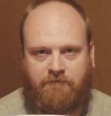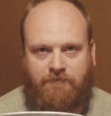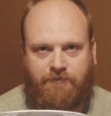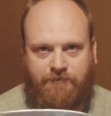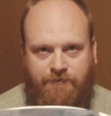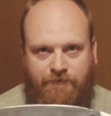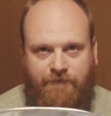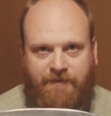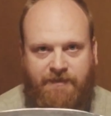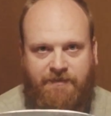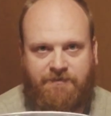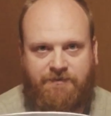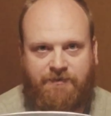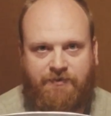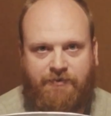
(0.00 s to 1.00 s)
So it
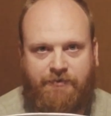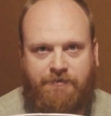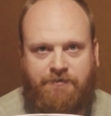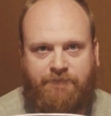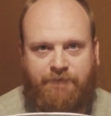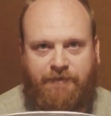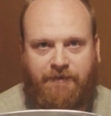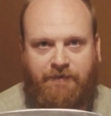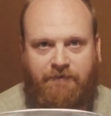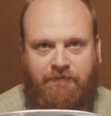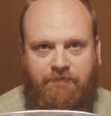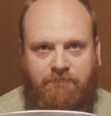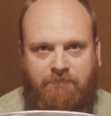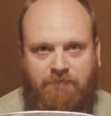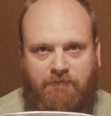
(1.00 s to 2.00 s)
has occurred to me
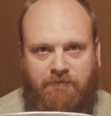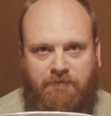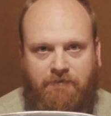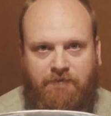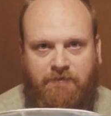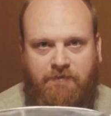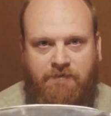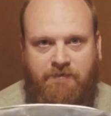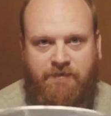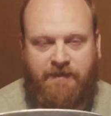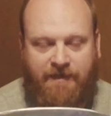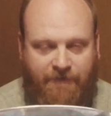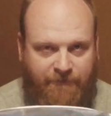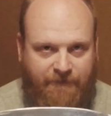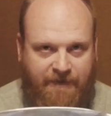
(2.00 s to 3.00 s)
that
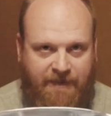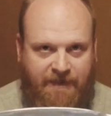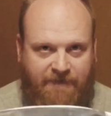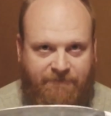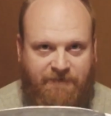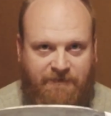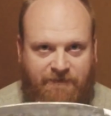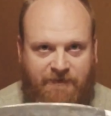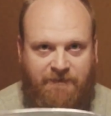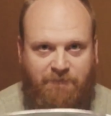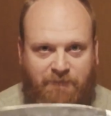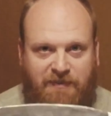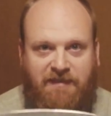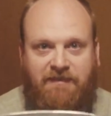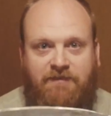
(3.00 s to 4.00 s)
I do not have anything
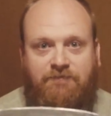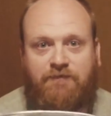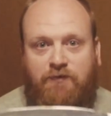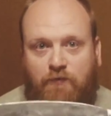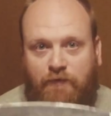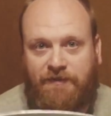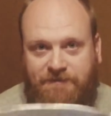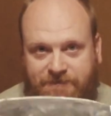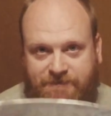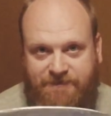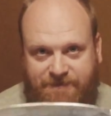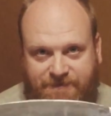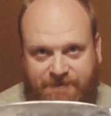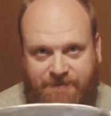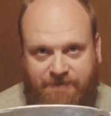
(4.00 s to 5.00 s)
big enough to quench
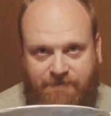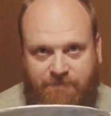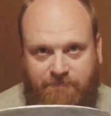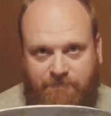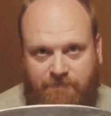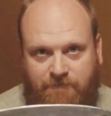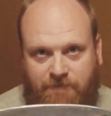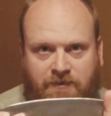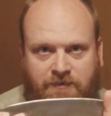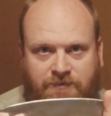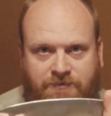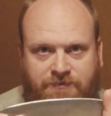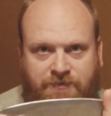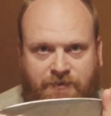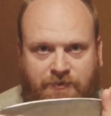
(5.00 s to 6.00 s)
this in.
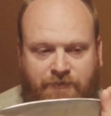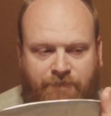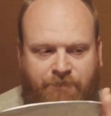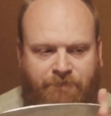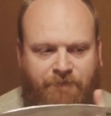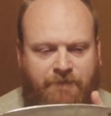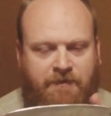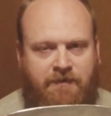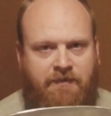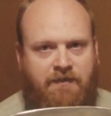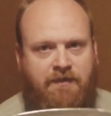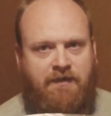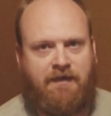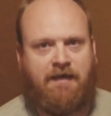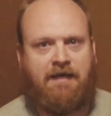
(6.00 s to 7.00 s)
So
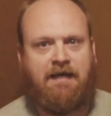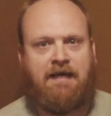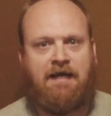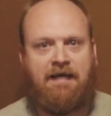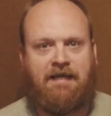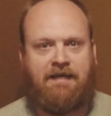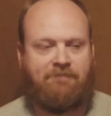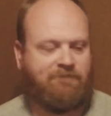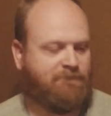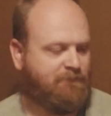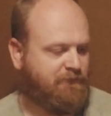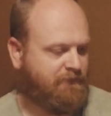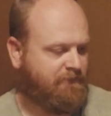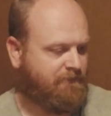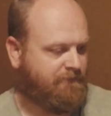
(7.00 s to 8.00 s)
I have to
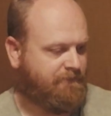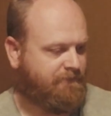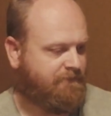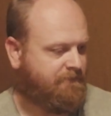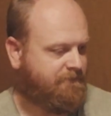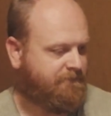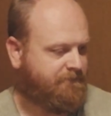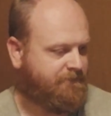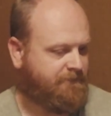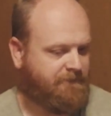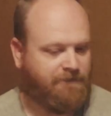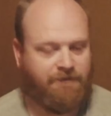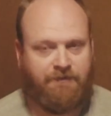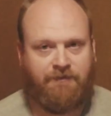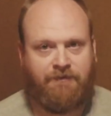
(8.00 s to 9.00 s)
build
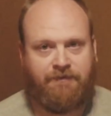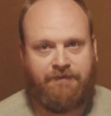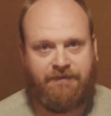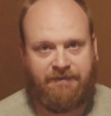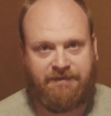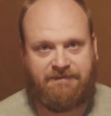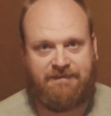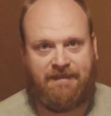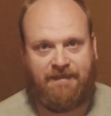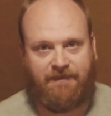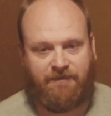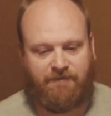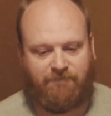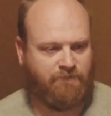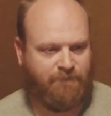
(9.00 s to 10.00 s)
a tank.
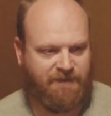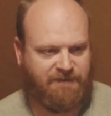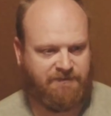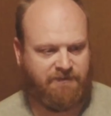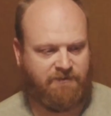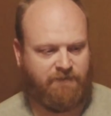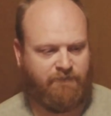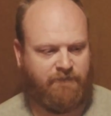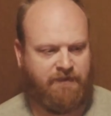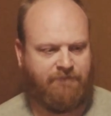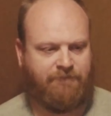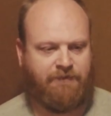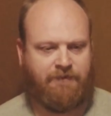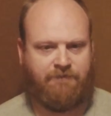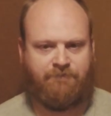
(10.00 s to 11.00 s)
Basically what I've
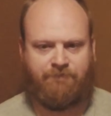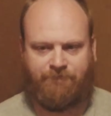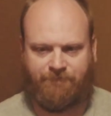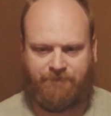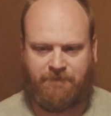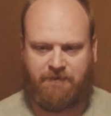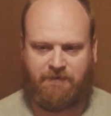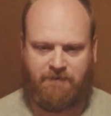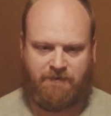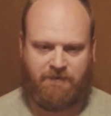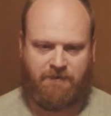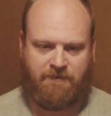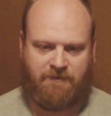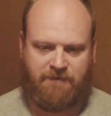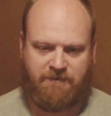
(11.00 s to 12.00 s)
done
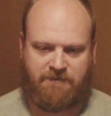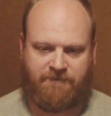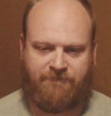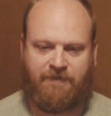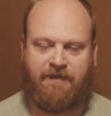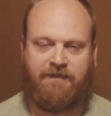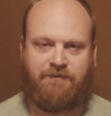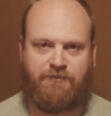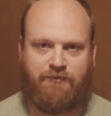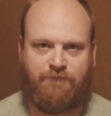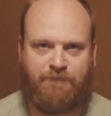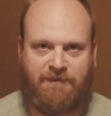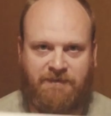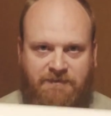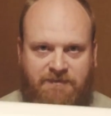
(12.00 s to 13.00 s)
is I've got a
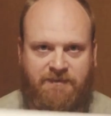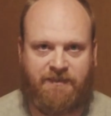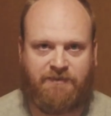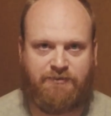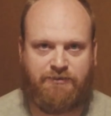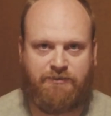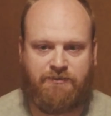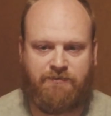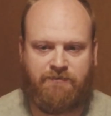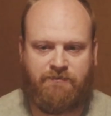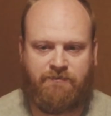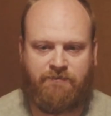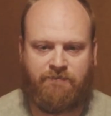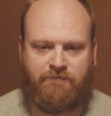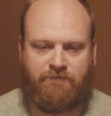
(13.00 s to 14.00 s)
2-piece section
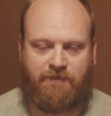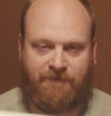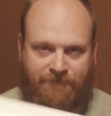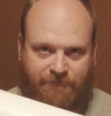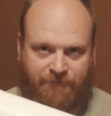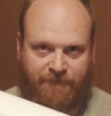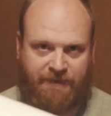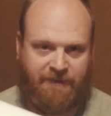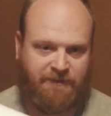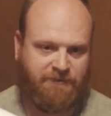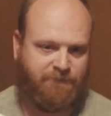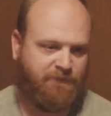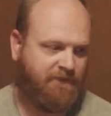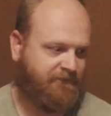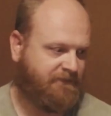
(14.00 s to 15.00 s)
of
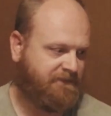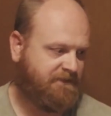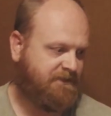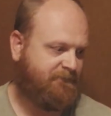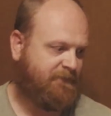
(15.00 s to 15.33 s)
3-inch PVC